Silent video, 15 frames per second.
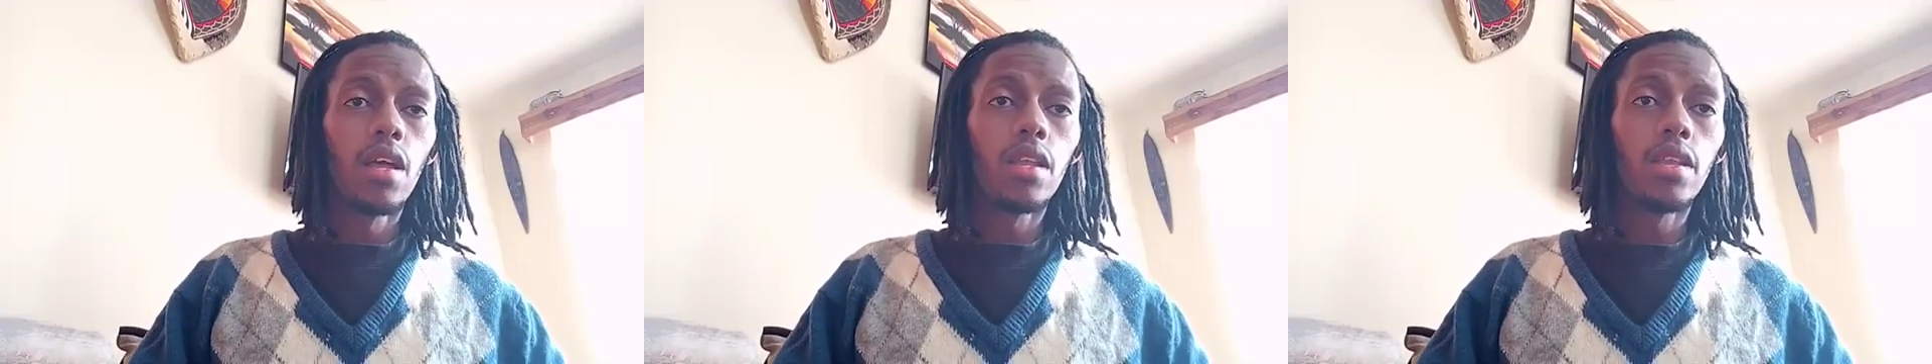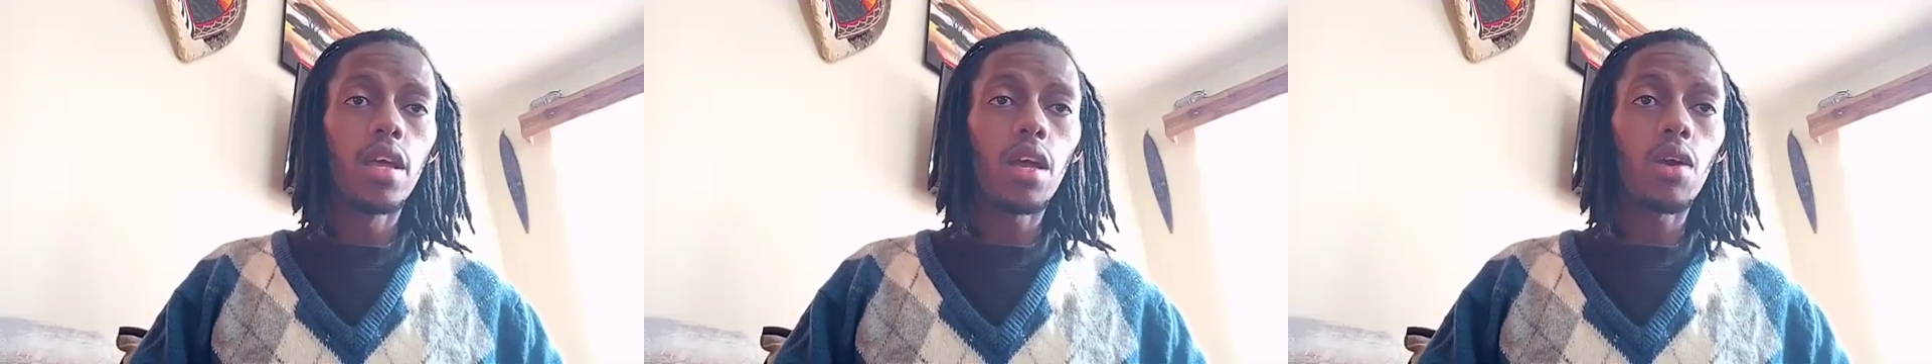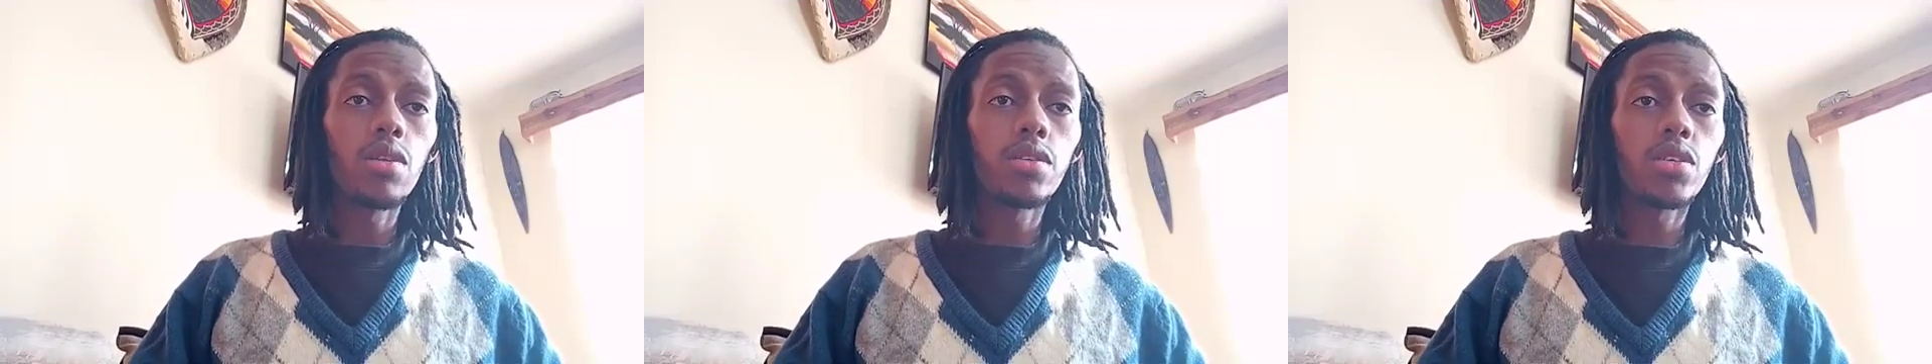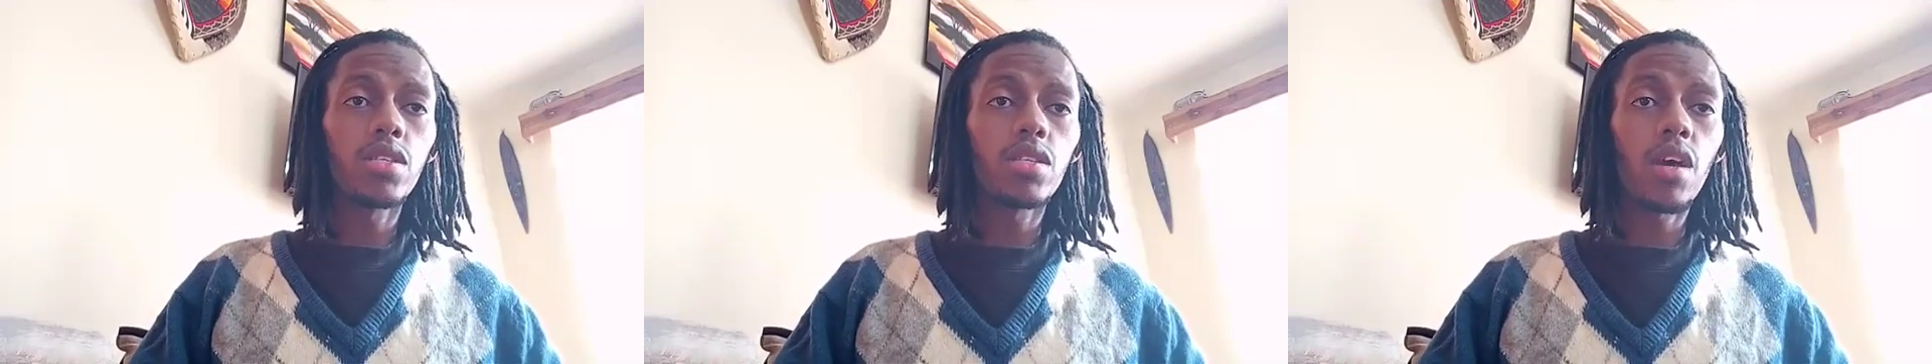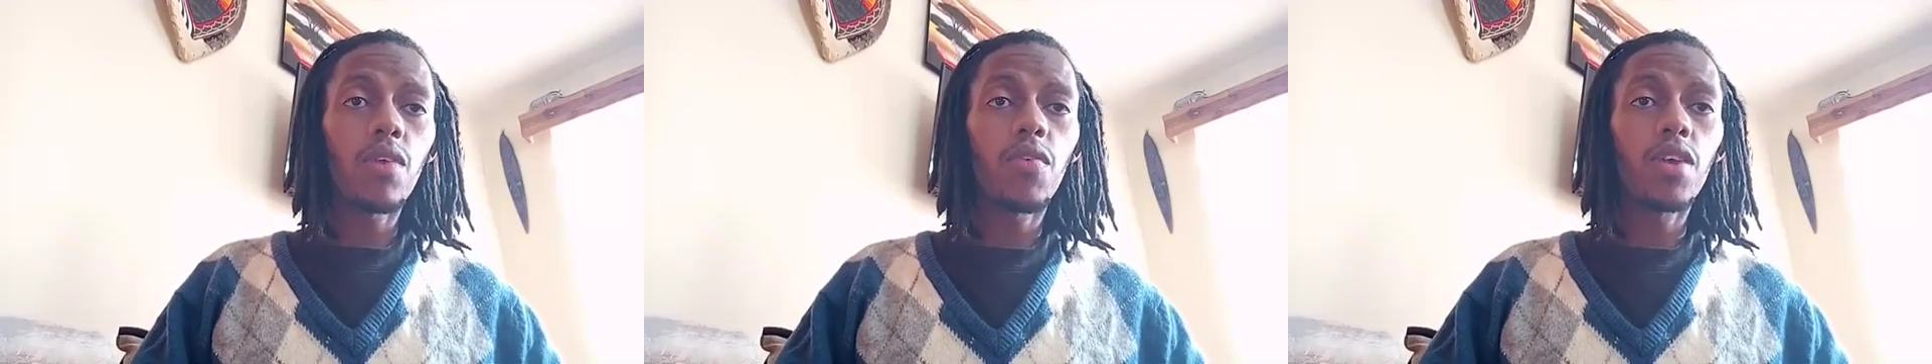They also
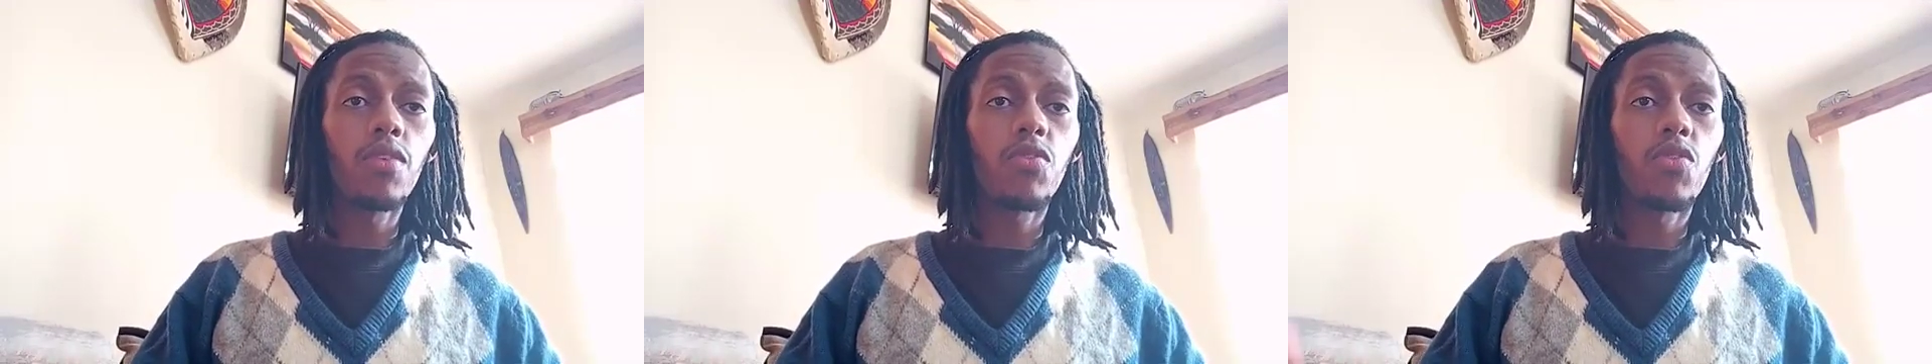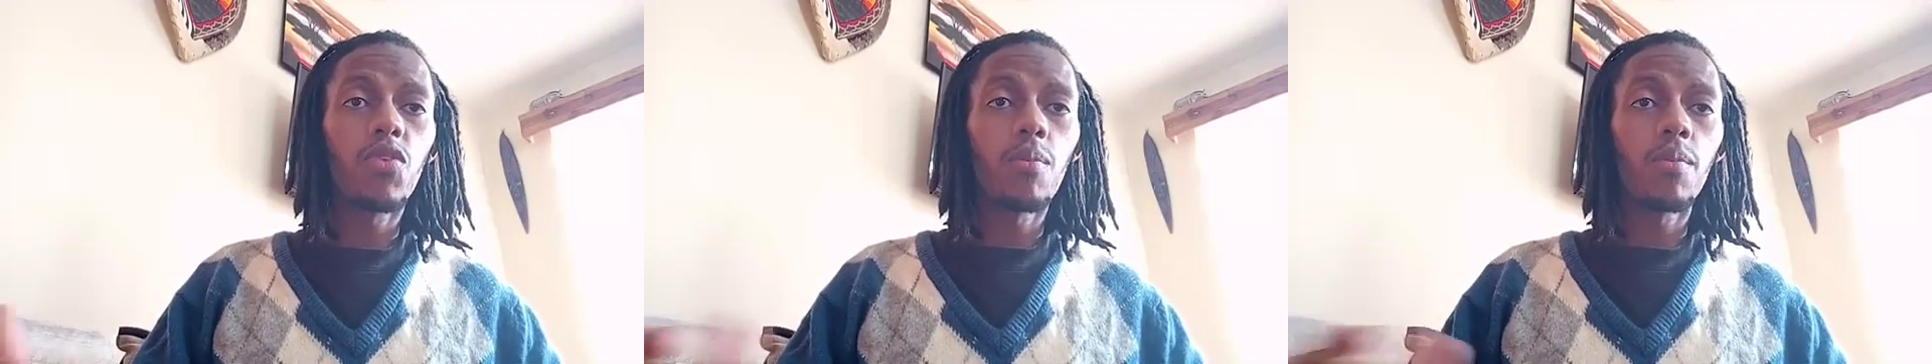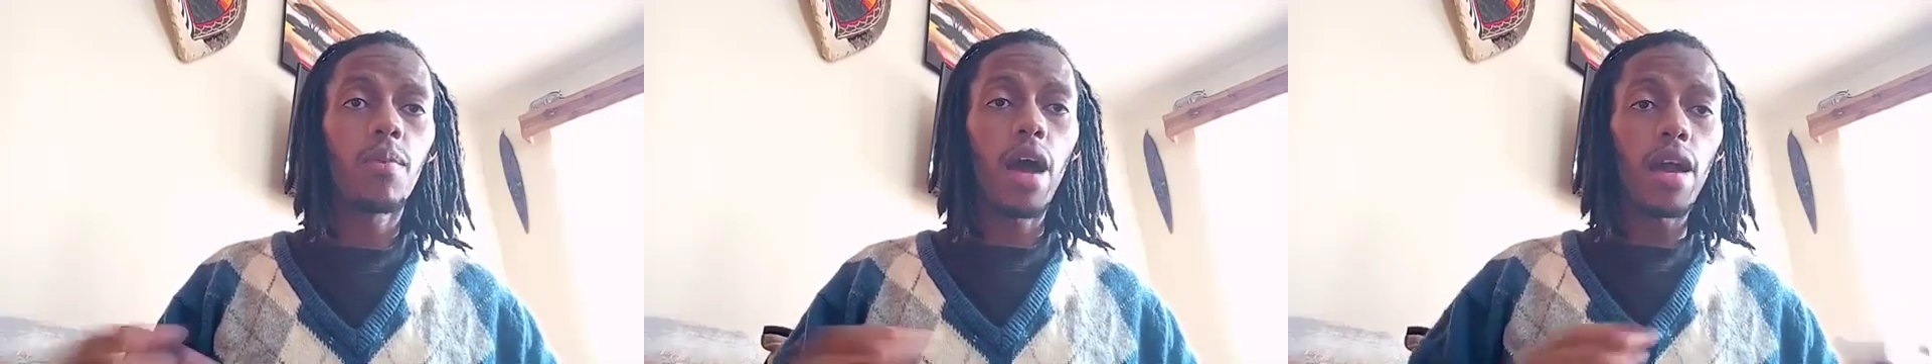suffered from